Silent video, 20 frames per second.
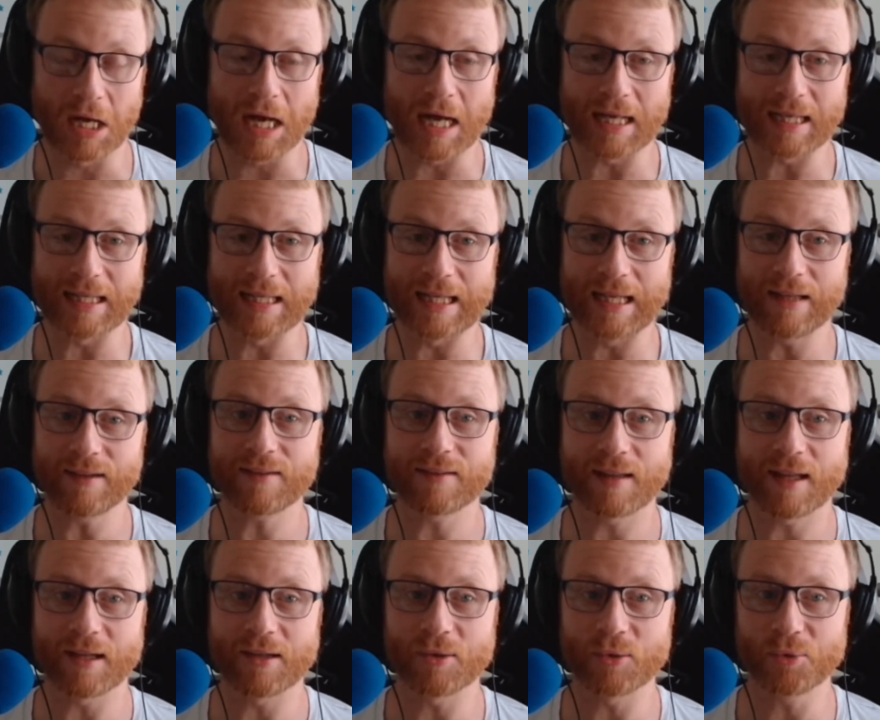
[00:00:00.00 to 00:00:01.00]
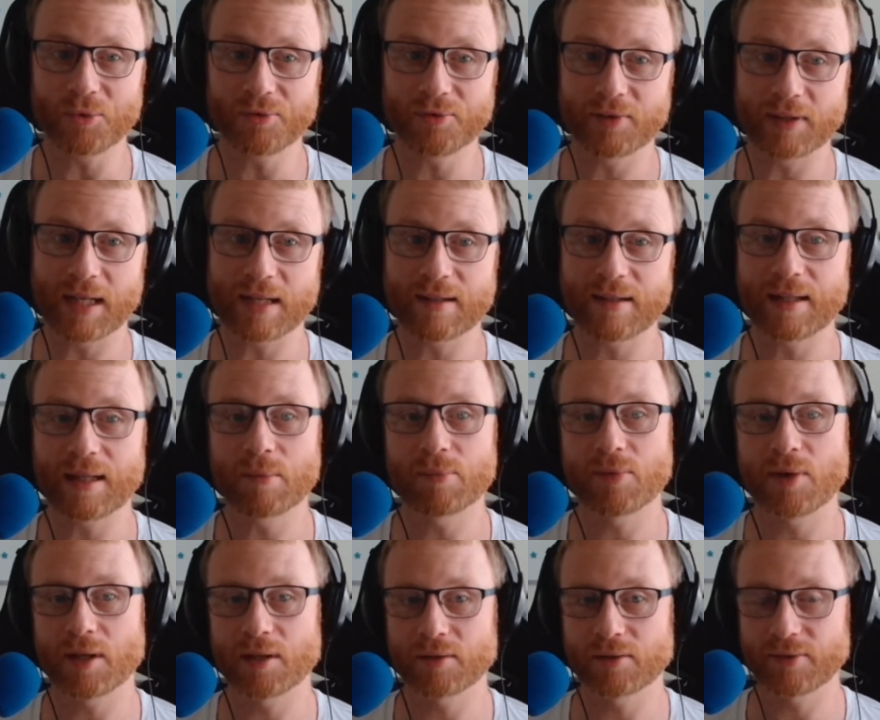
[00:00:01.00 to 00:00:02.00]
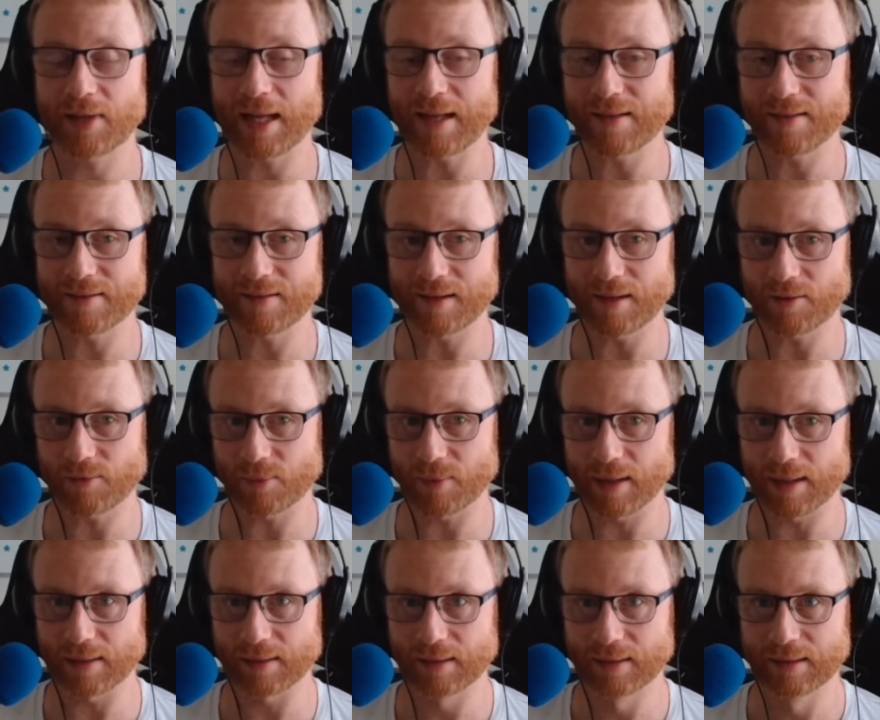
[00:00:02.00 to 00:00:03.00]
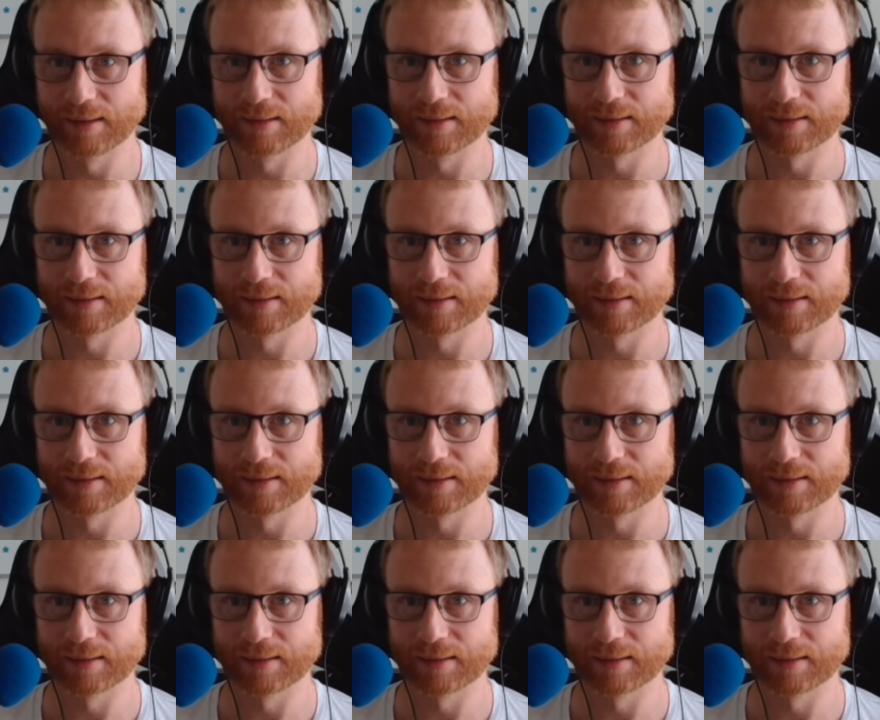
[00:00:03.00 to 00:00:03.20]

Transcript: I guess they all fit under the umbrella of latency as well.